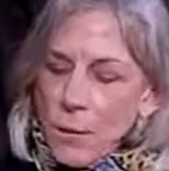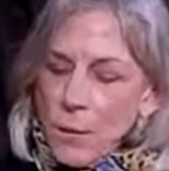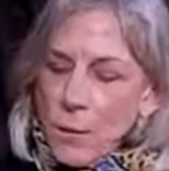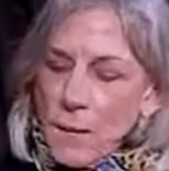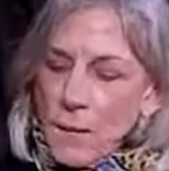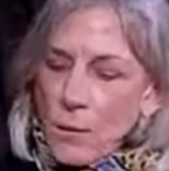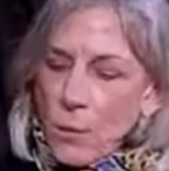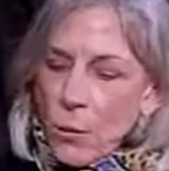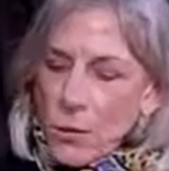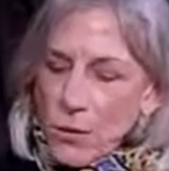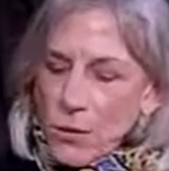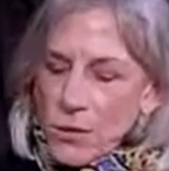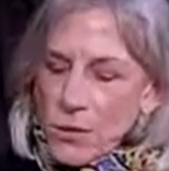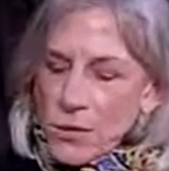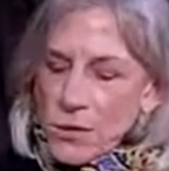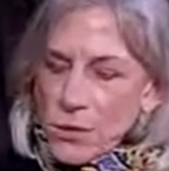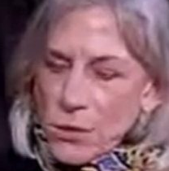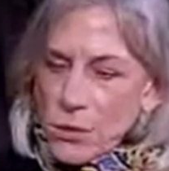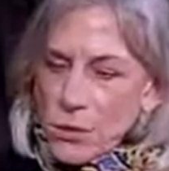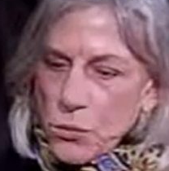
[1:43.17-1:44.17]
in order
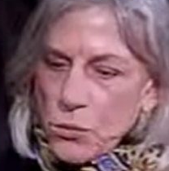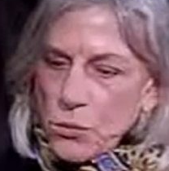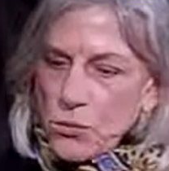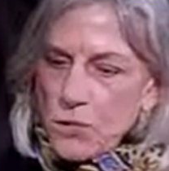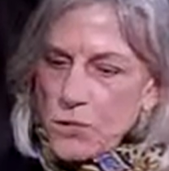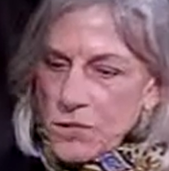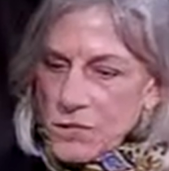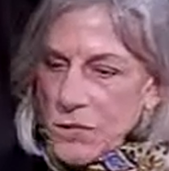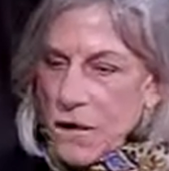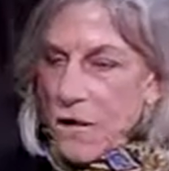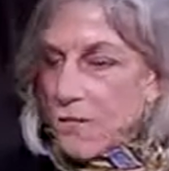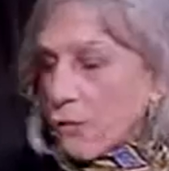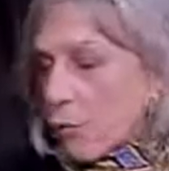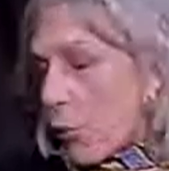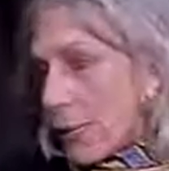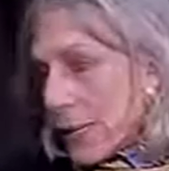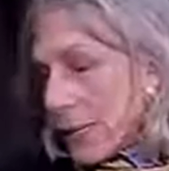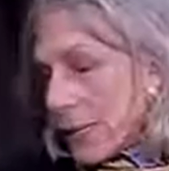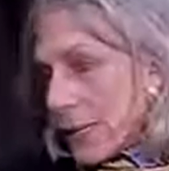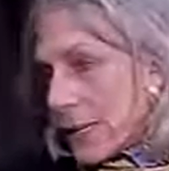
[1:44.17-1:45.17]
to dissolve
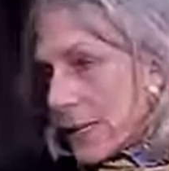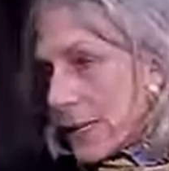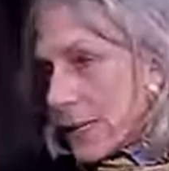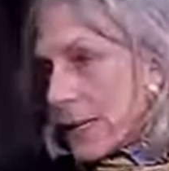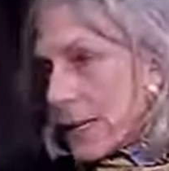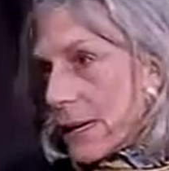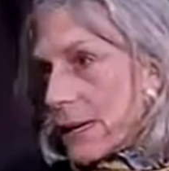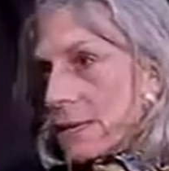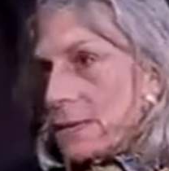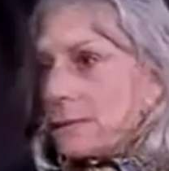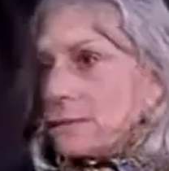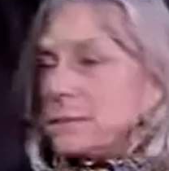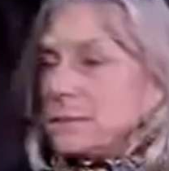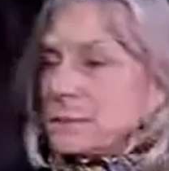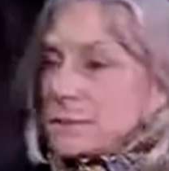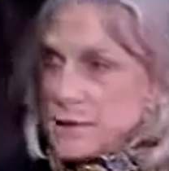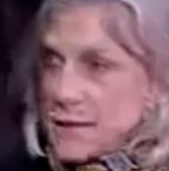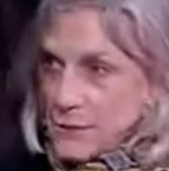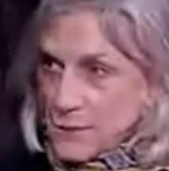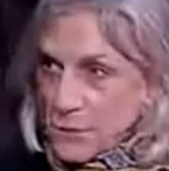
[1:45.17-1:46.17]
quickly and
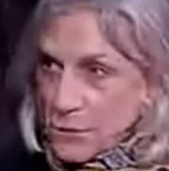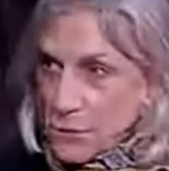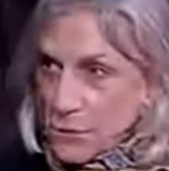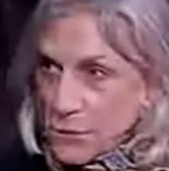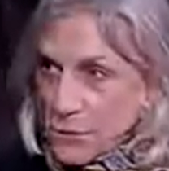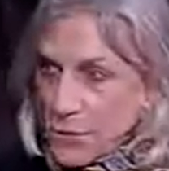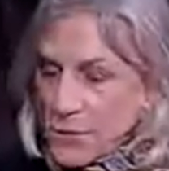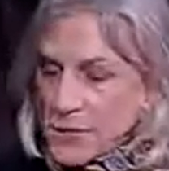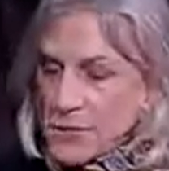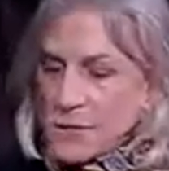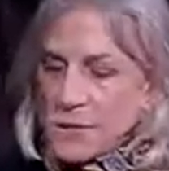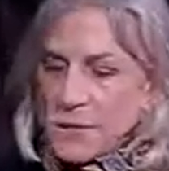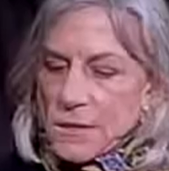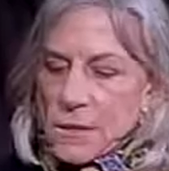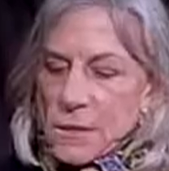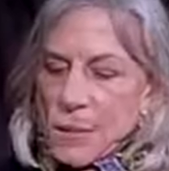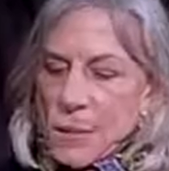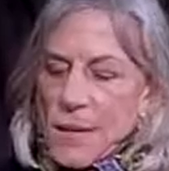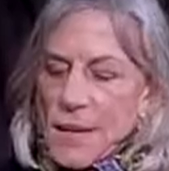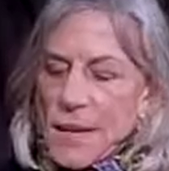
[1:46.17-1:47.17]
get the nutrients to the
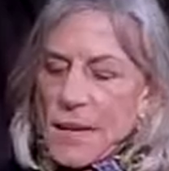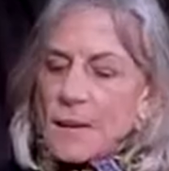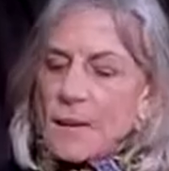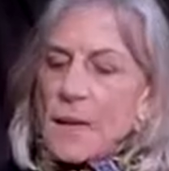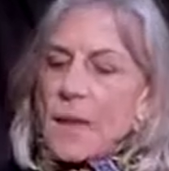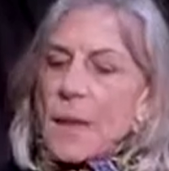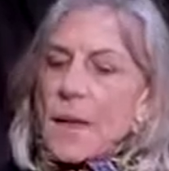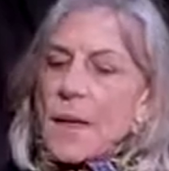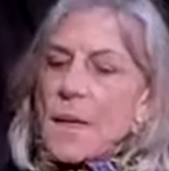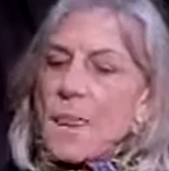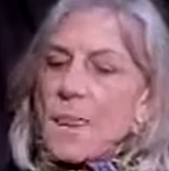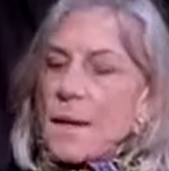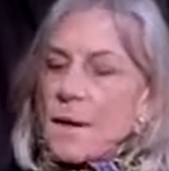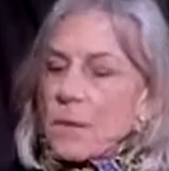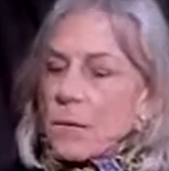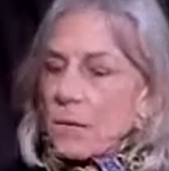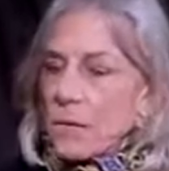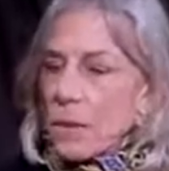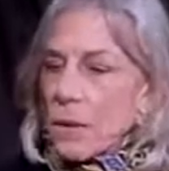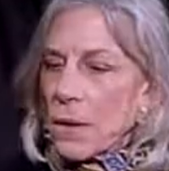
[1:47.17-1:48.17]
plant, there
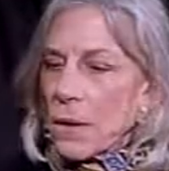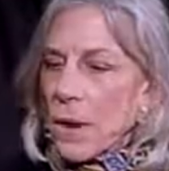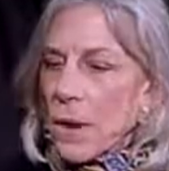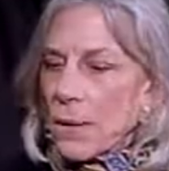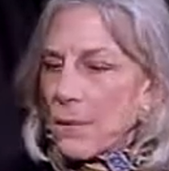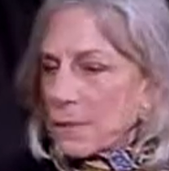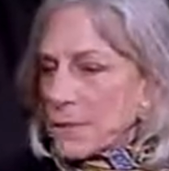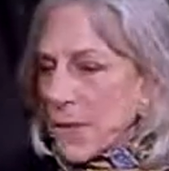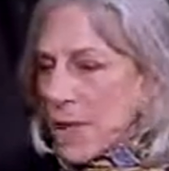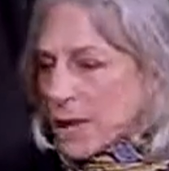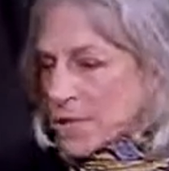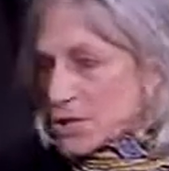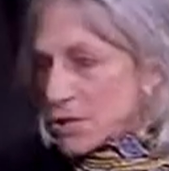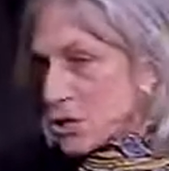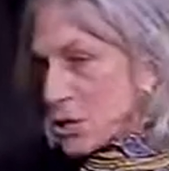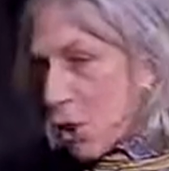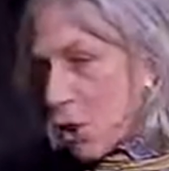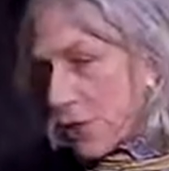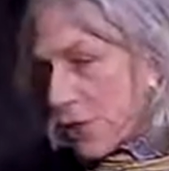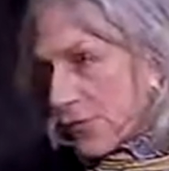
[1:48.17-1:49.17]
are a lot of
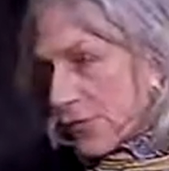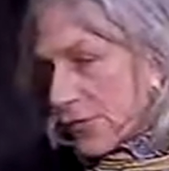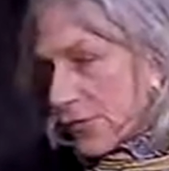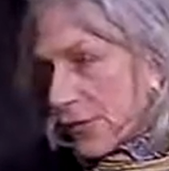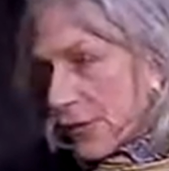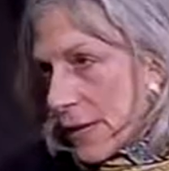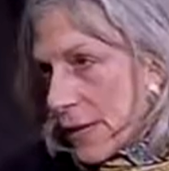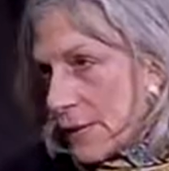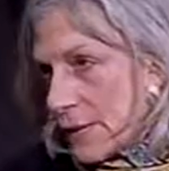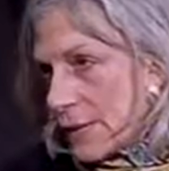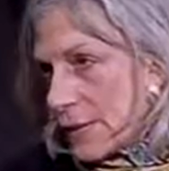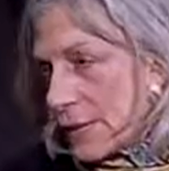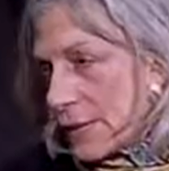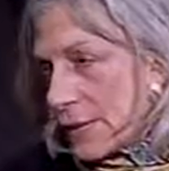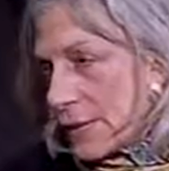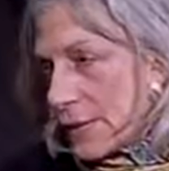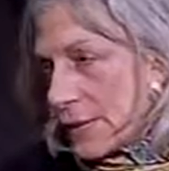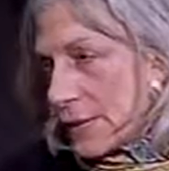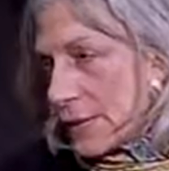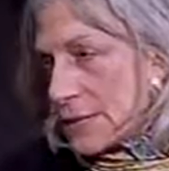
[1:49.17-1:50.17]
salts and
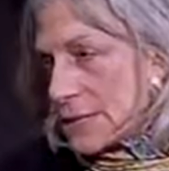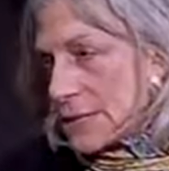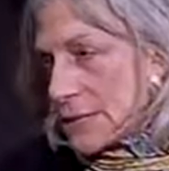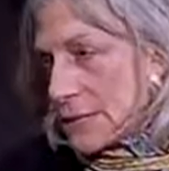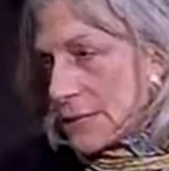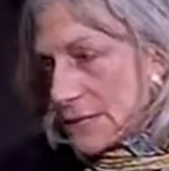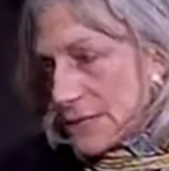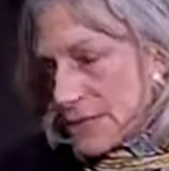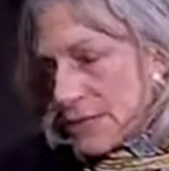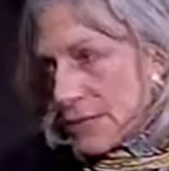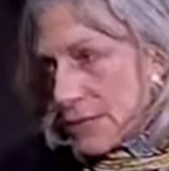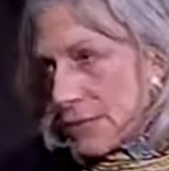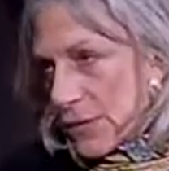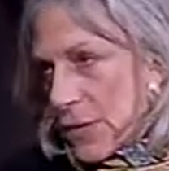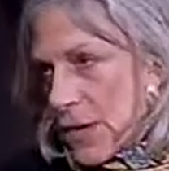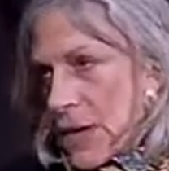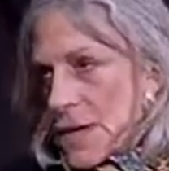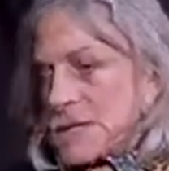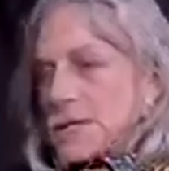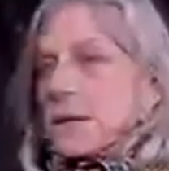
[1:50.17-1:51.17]
different things in this
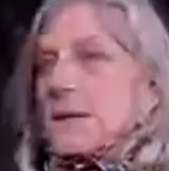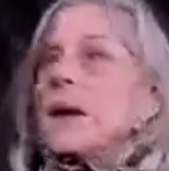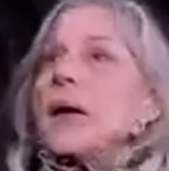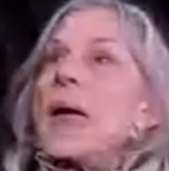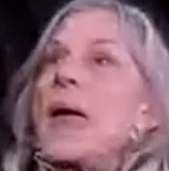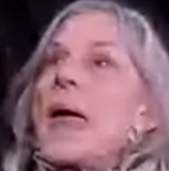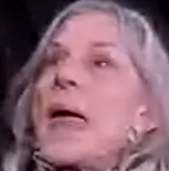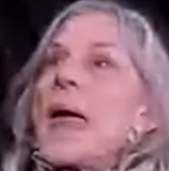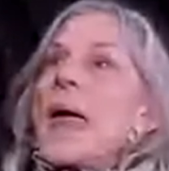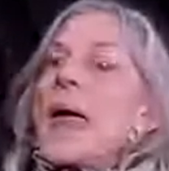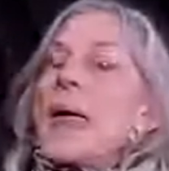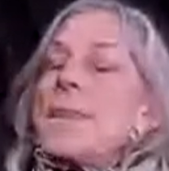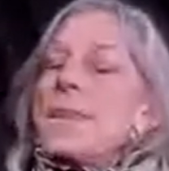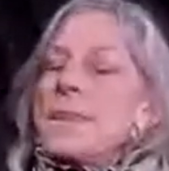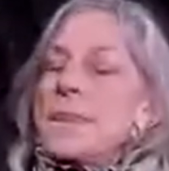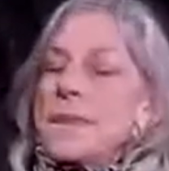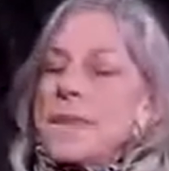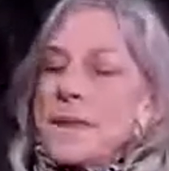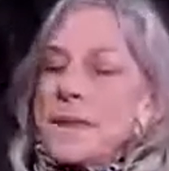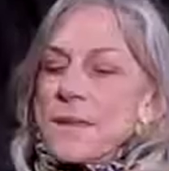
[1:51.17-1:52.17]
fertilizer.
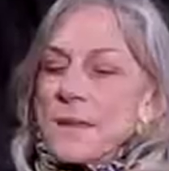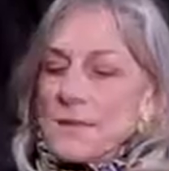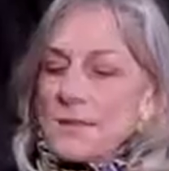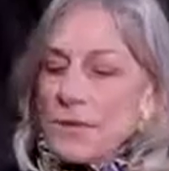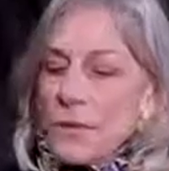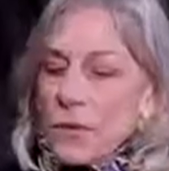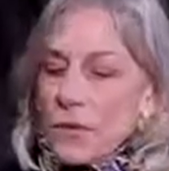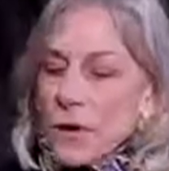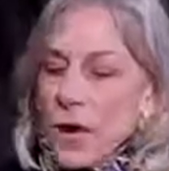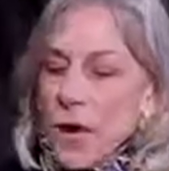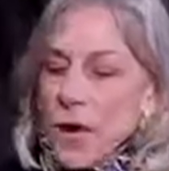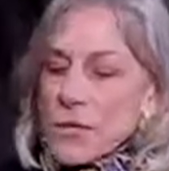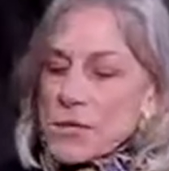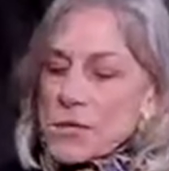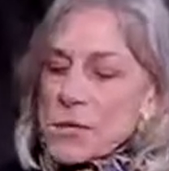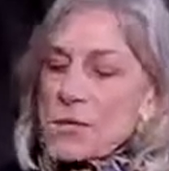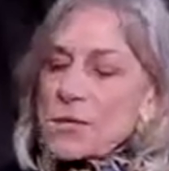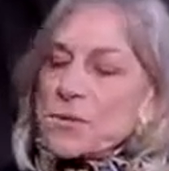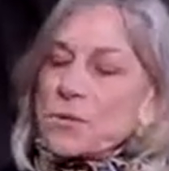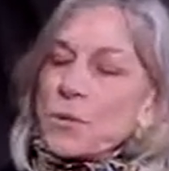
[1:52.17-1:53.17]
And then the
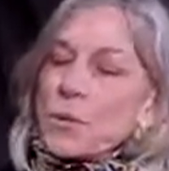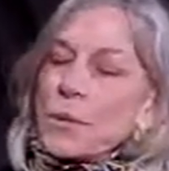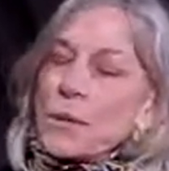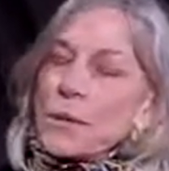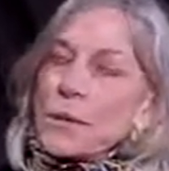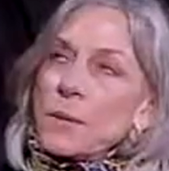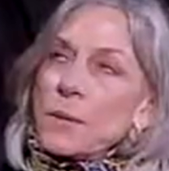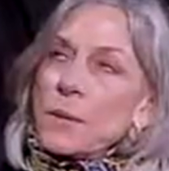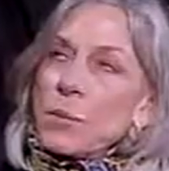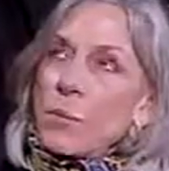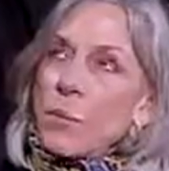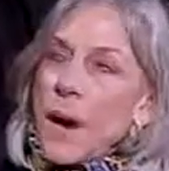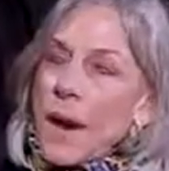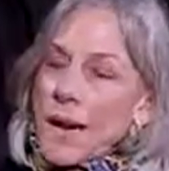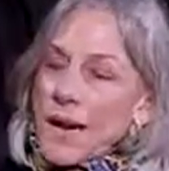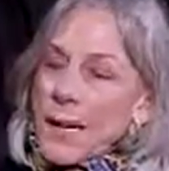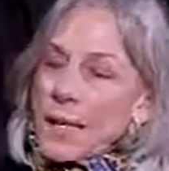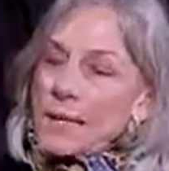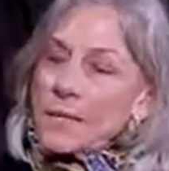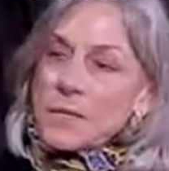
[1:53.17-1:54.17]
fertilizer is really
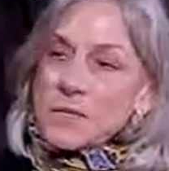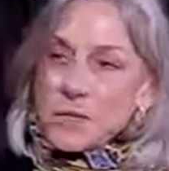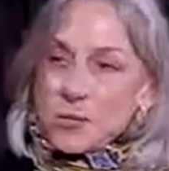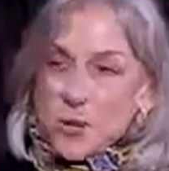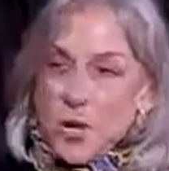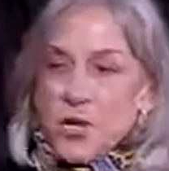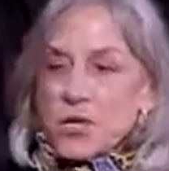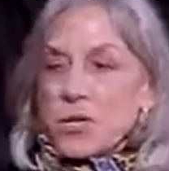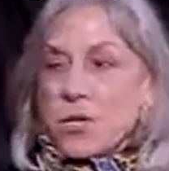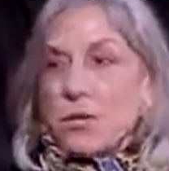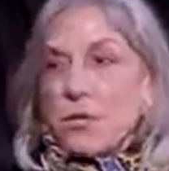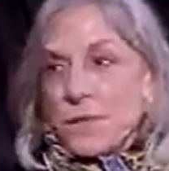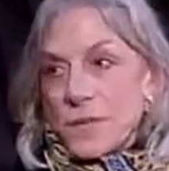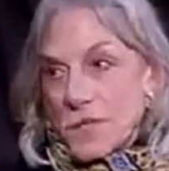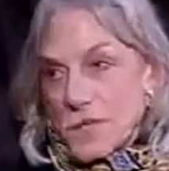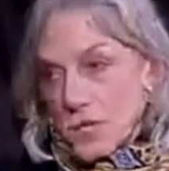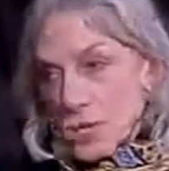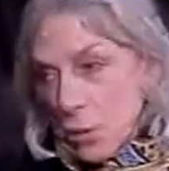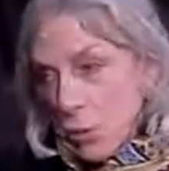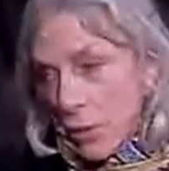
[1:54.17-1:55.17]
wrecking the structure of the
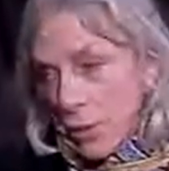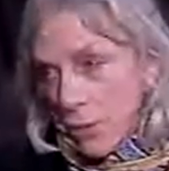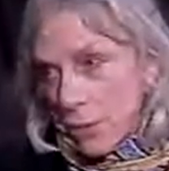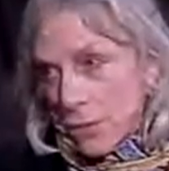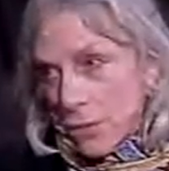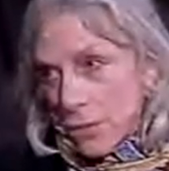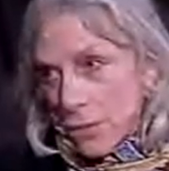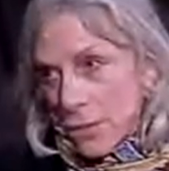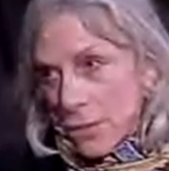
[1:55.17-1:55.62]
soil.